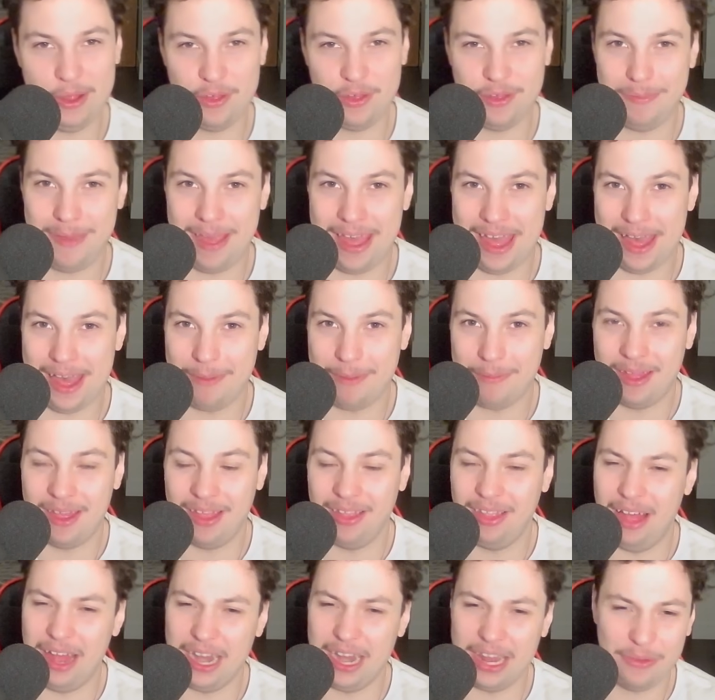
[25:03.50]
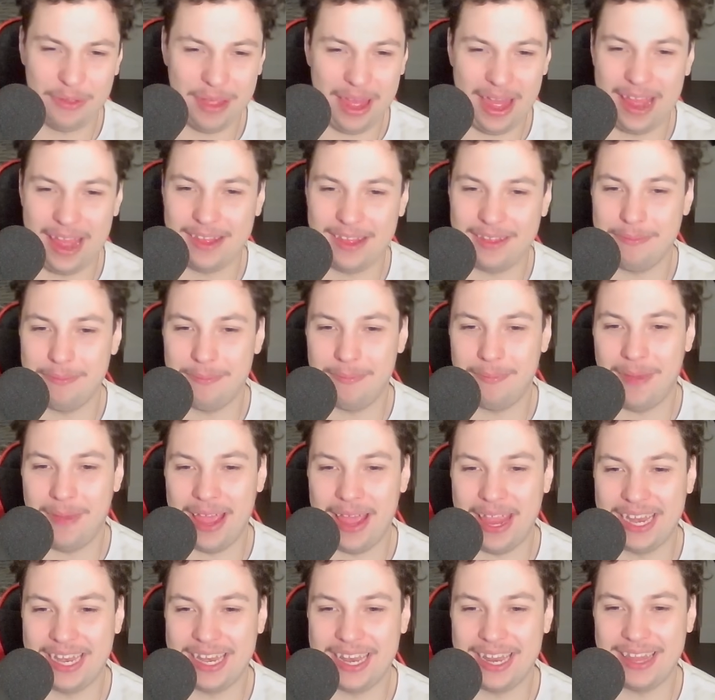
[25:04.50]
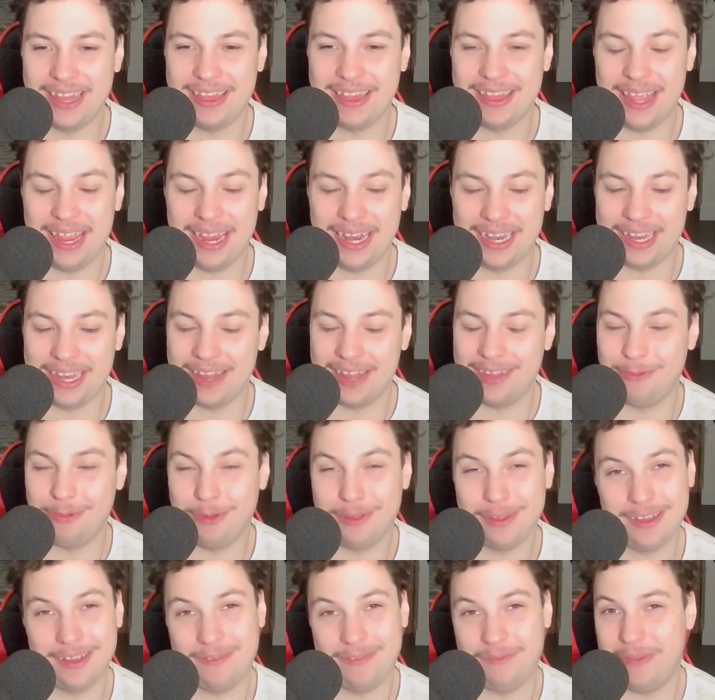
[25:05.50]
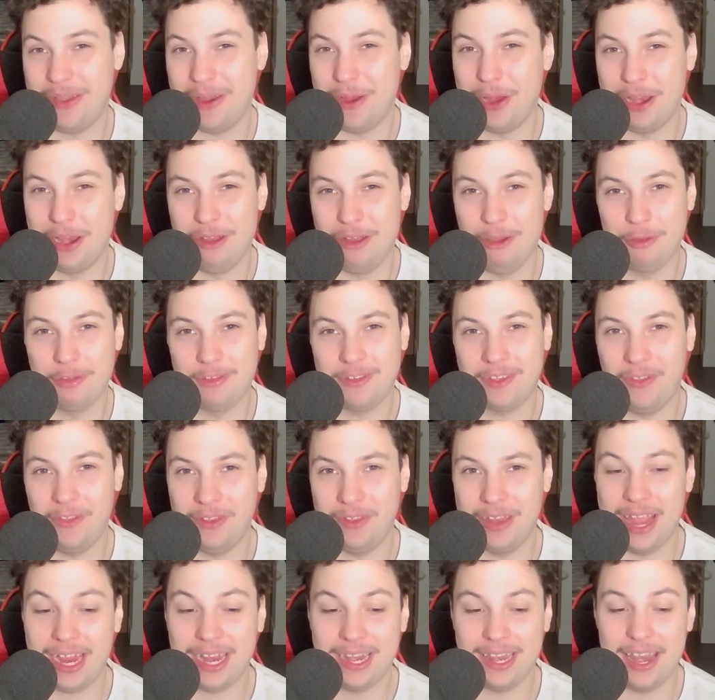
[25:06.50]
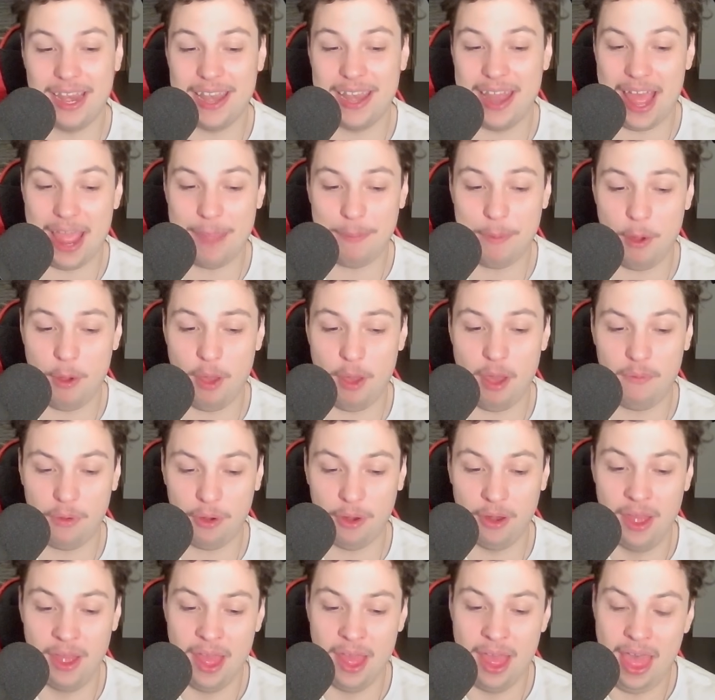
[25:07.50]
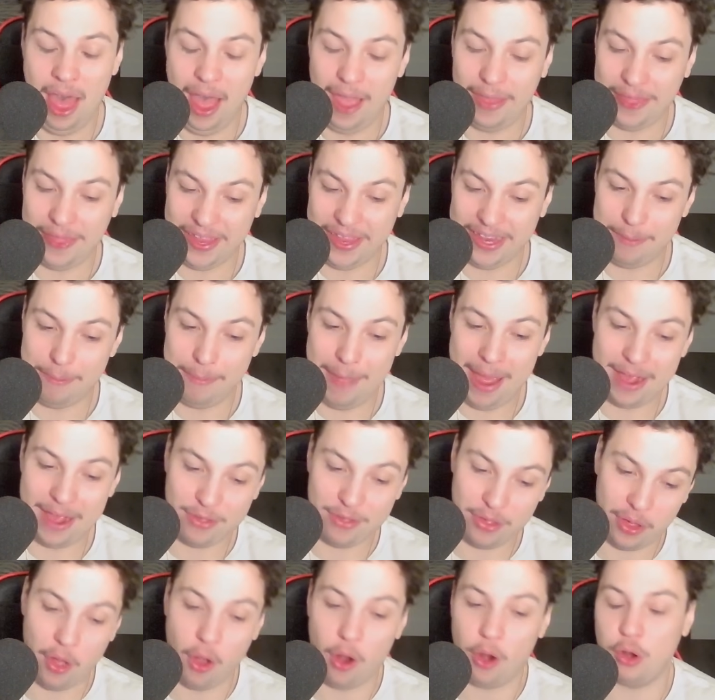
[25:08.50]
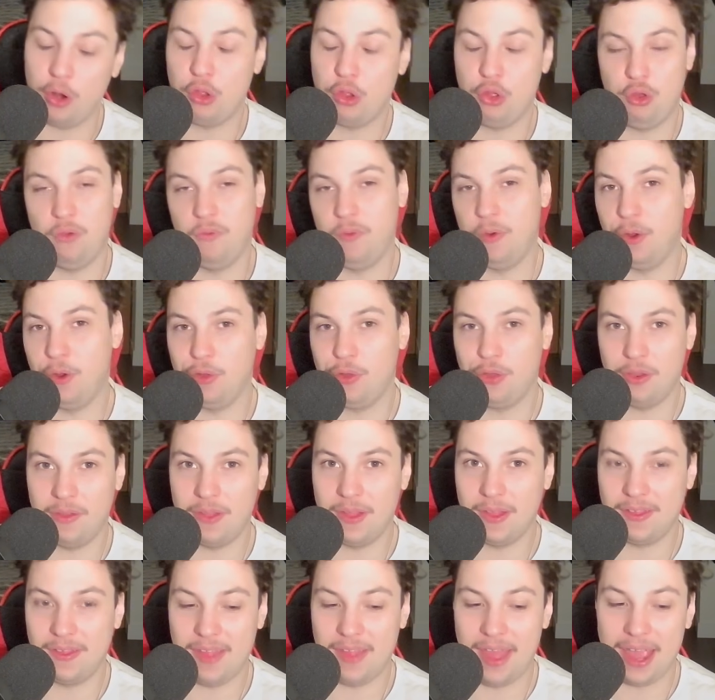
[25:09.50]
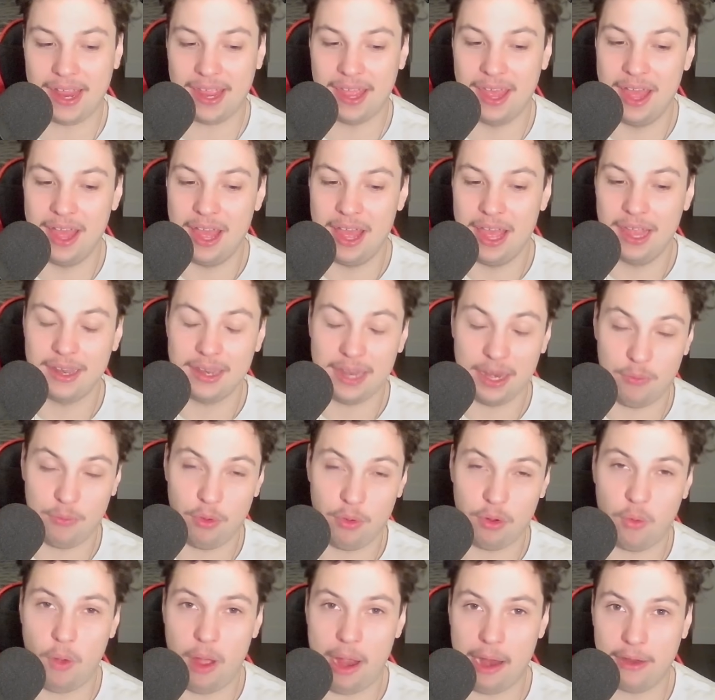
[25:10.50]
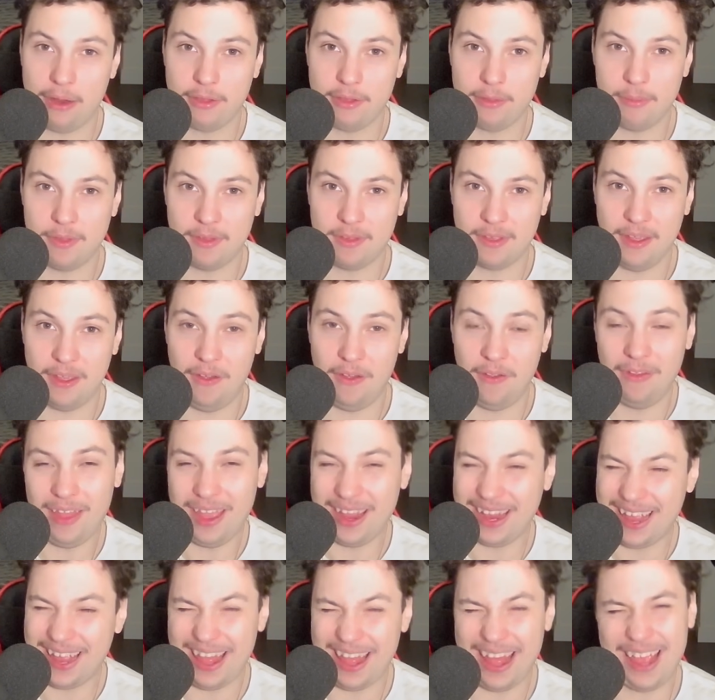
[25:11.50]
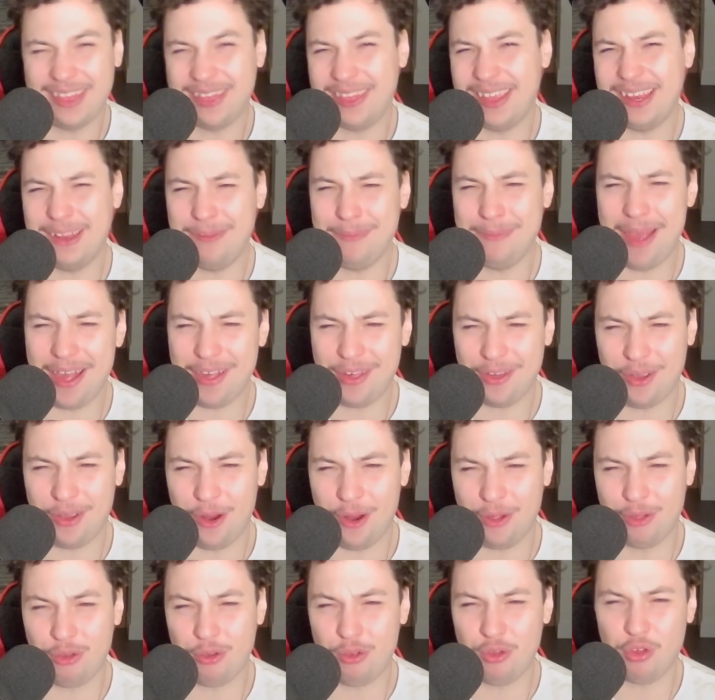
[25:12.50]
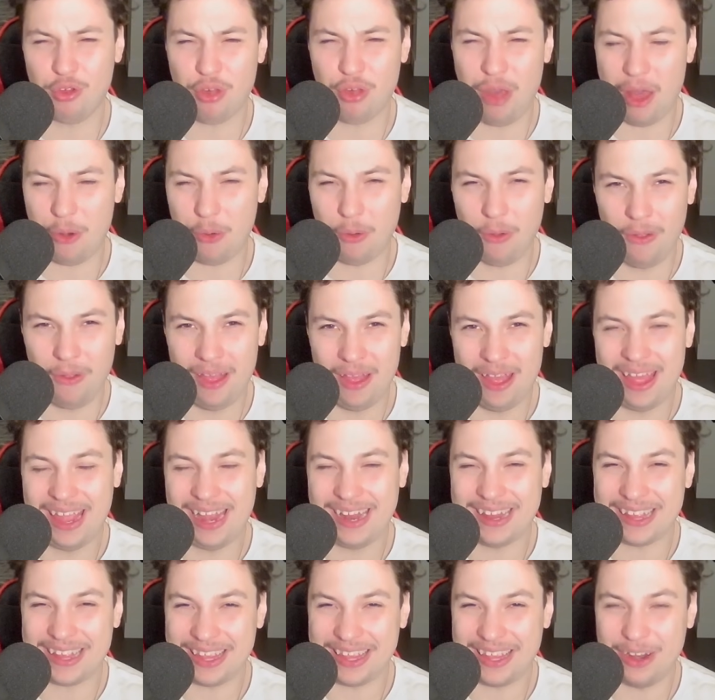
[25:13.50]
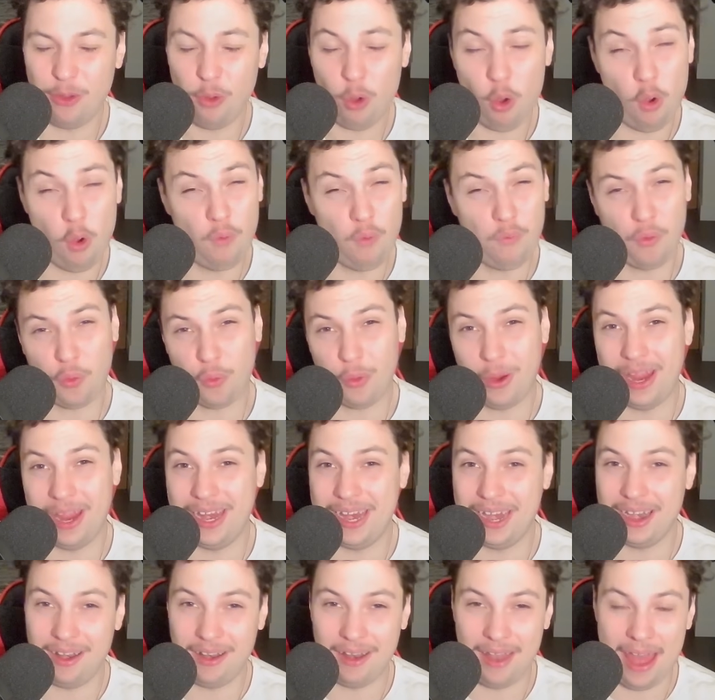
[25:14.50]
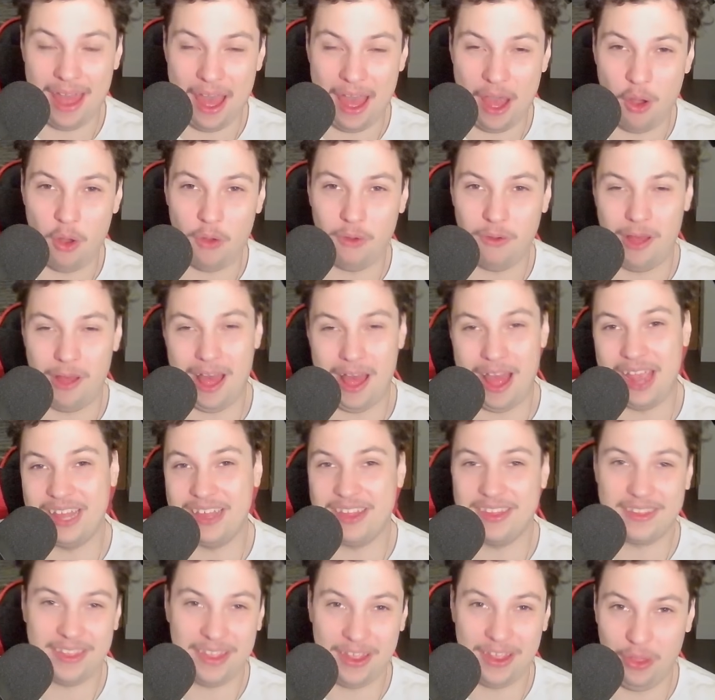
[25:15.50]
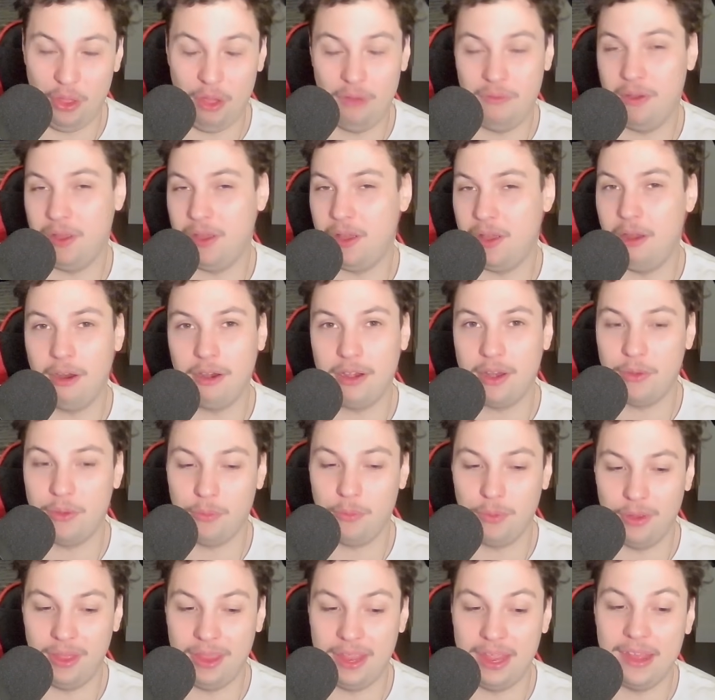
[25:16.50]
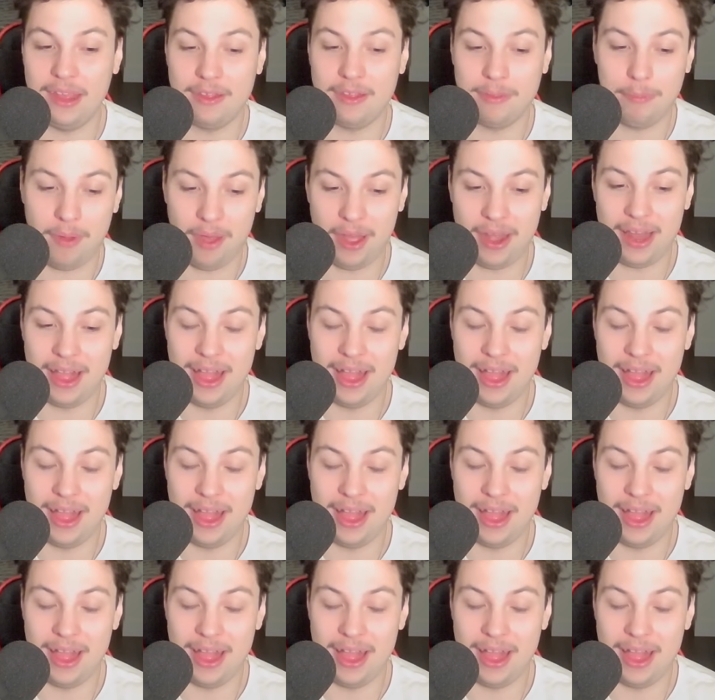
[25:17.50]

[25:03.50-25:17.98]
spam. A lot of you guys might think this was a very no-skill deck at the time. However, I think the Magic Archer version of this deck did require some skill. Like, I think the Magic Archer in general is a little overrated on how high skill of a card it really is, but